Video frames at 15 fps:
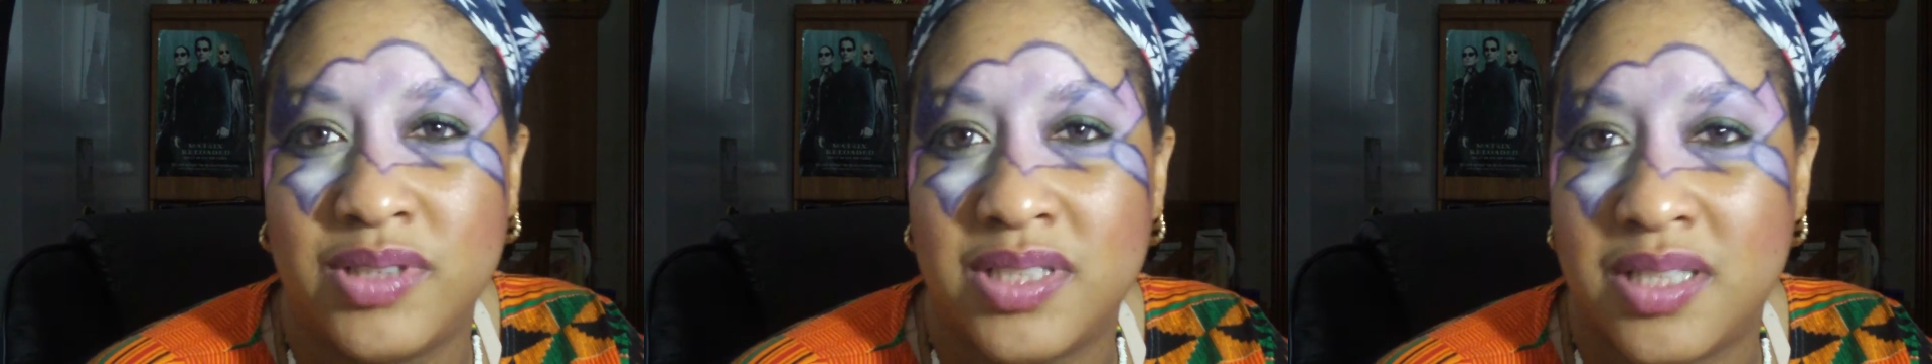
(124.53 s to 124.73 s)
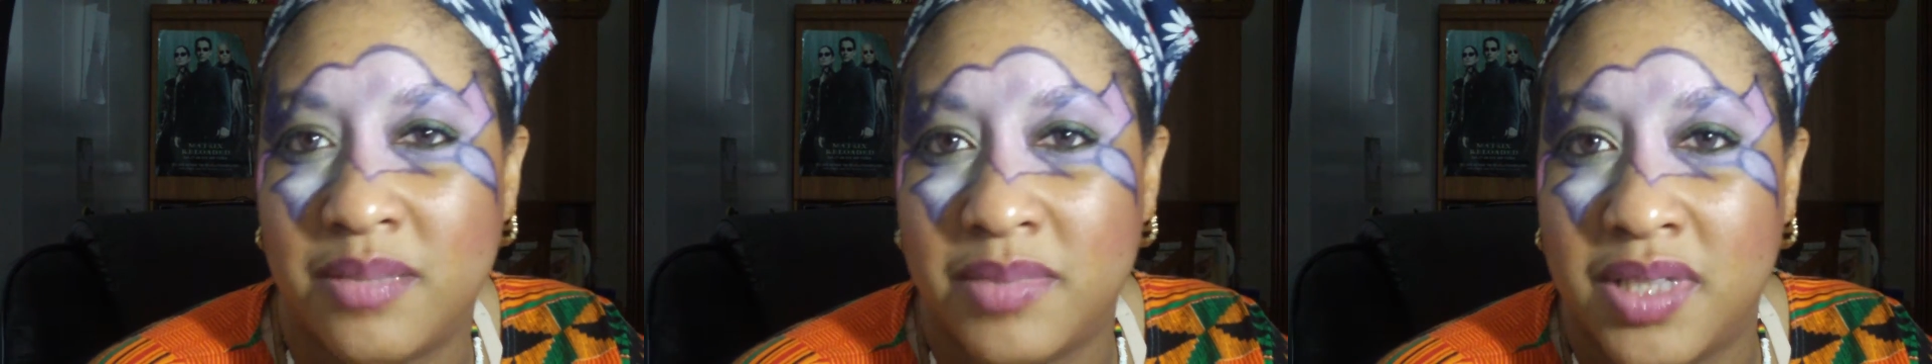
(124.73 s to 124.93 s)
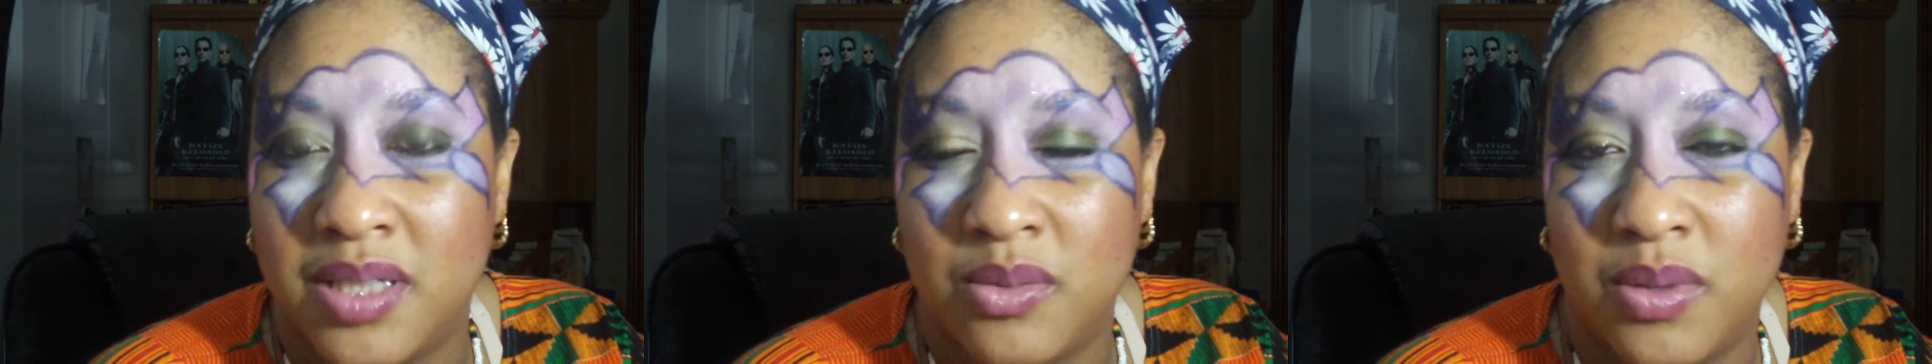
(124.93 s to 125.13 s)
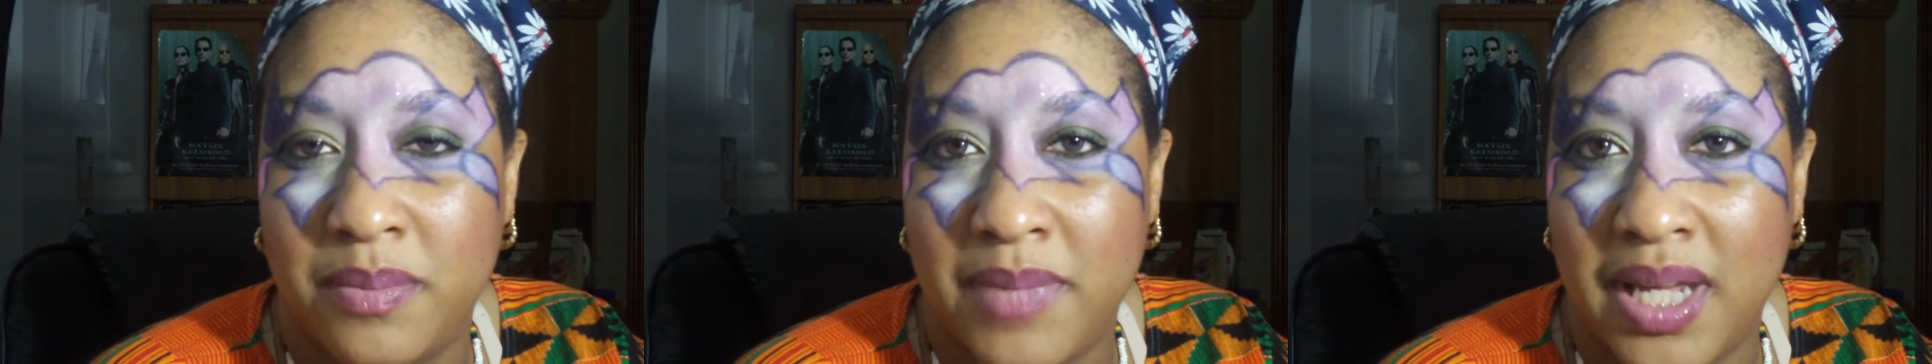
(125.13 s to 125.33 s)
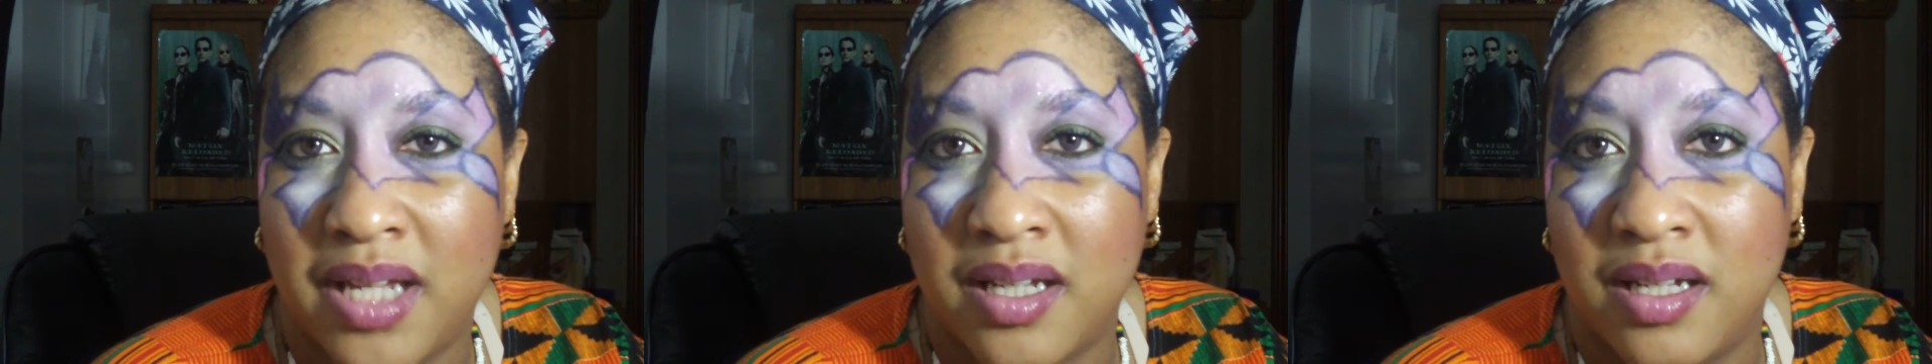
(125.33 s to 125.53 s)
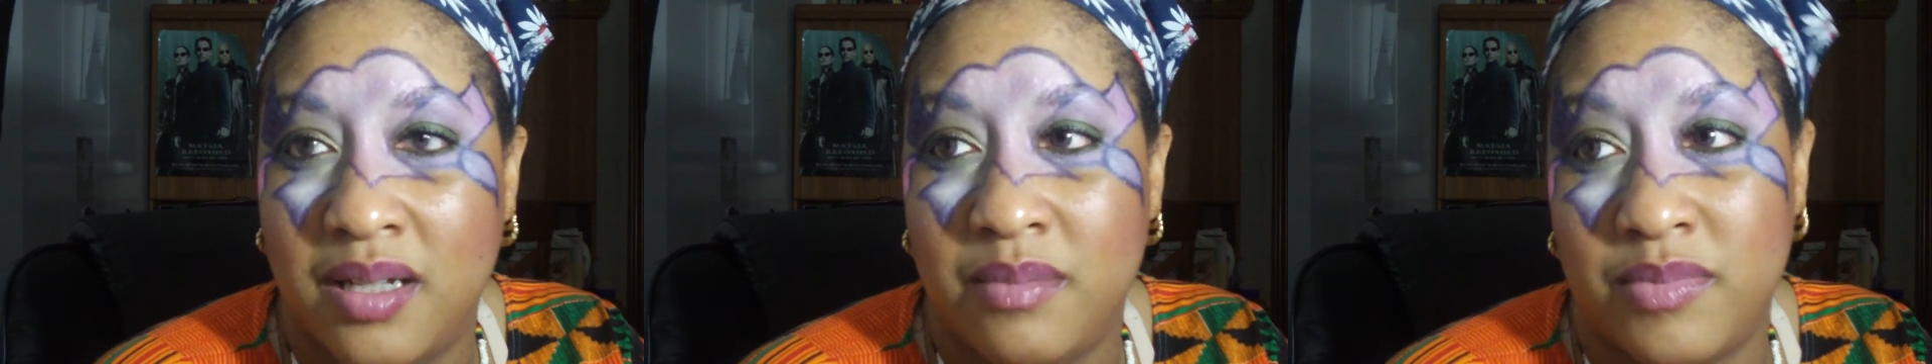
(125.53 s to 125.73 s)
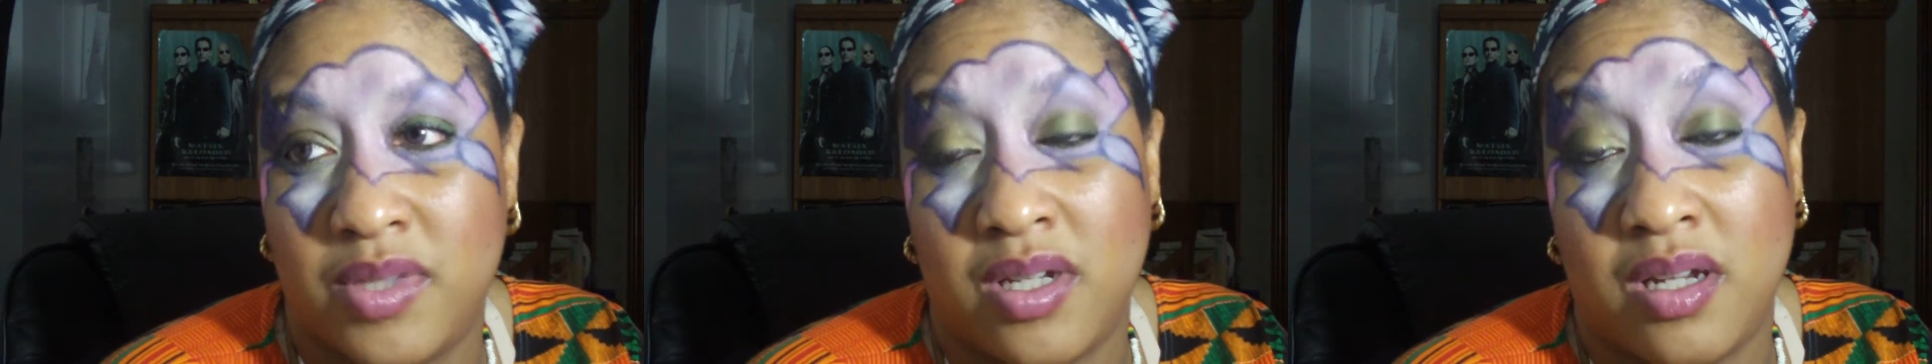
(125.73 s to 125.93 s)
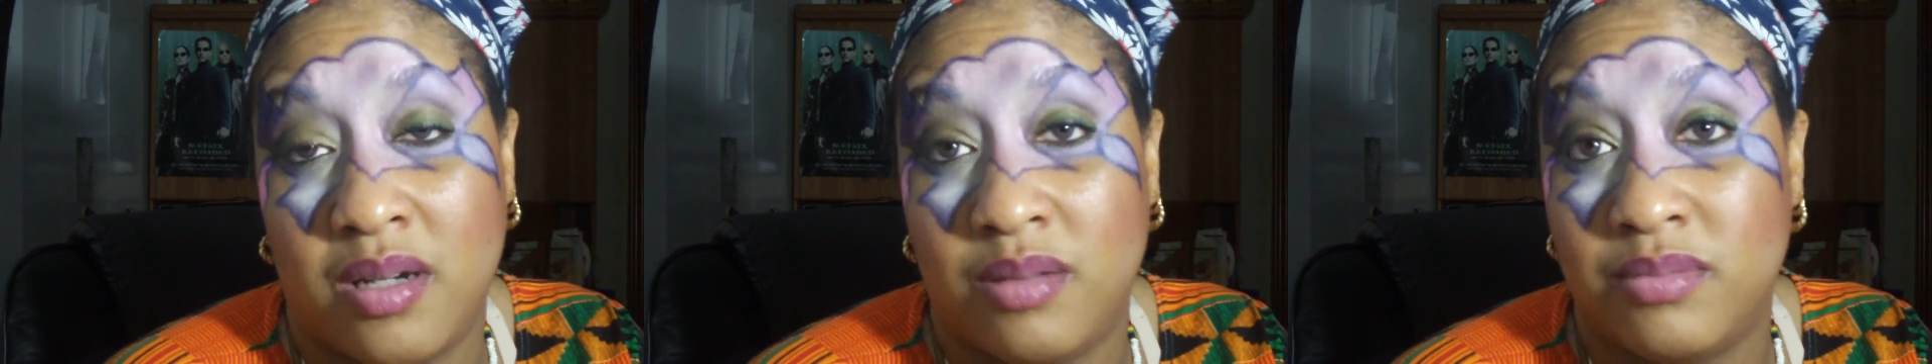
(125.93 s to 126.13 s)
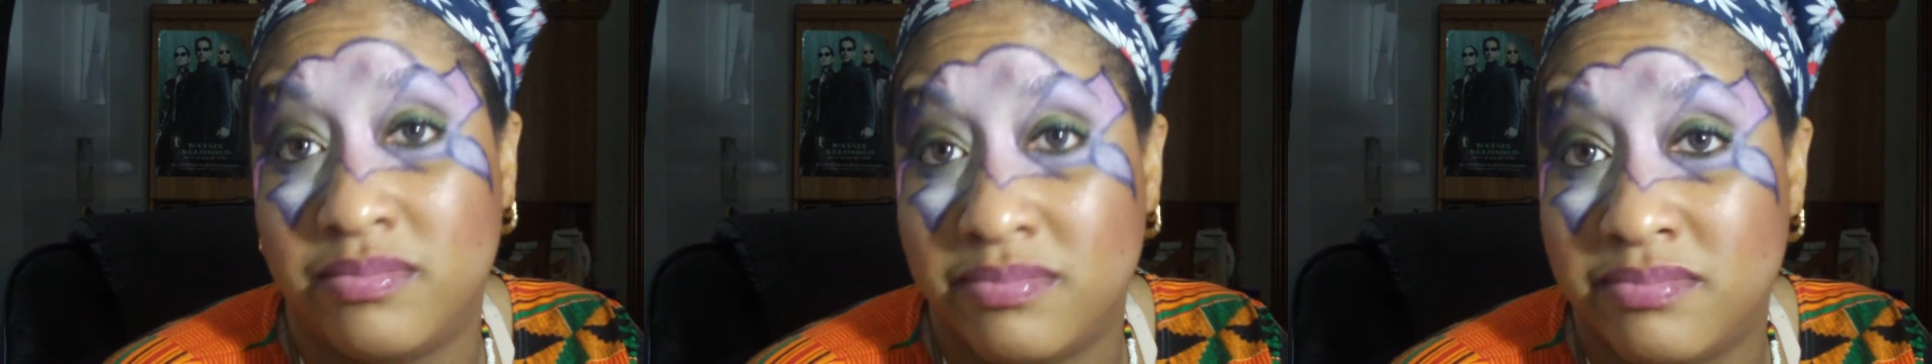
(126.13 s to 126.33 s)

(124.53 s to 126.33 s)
something with makeup, you know,